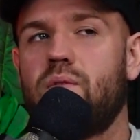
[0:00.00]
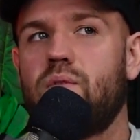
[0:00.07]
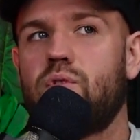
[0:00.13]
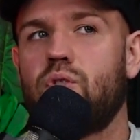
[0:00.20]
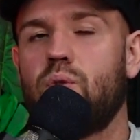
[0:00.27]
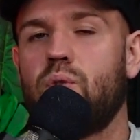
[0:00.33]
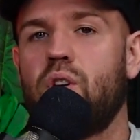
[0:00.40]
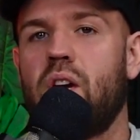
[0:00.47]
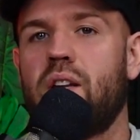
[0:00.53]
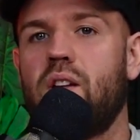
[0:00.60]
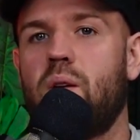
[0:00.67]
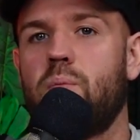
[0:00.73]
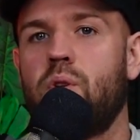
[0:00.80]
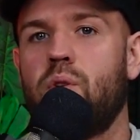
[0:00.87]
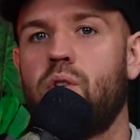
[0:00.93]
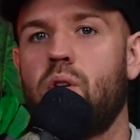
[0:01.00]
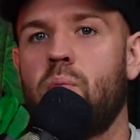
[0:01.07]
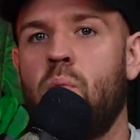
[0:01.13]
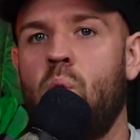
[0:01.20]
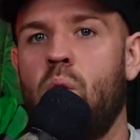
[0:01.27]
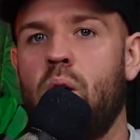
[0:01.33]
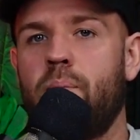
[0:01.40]
so you end up doing it
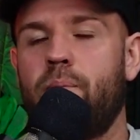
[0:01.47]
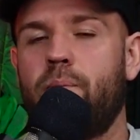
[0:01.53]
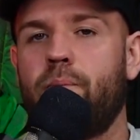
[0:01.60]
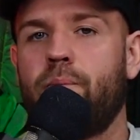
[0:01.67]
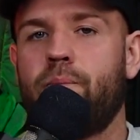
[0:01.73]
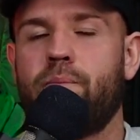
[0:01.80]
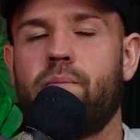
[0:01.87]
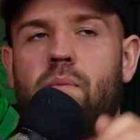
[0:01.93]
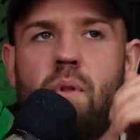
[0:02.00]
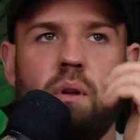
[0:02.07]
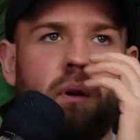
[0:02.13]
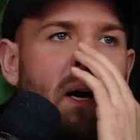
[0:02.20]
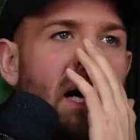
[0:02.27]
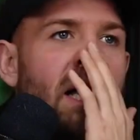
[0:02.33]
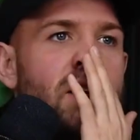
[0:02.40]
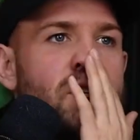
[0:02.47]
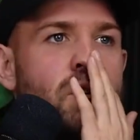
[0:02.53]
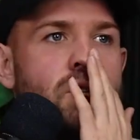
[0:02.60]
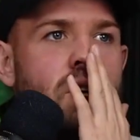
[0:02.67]
more. And it's a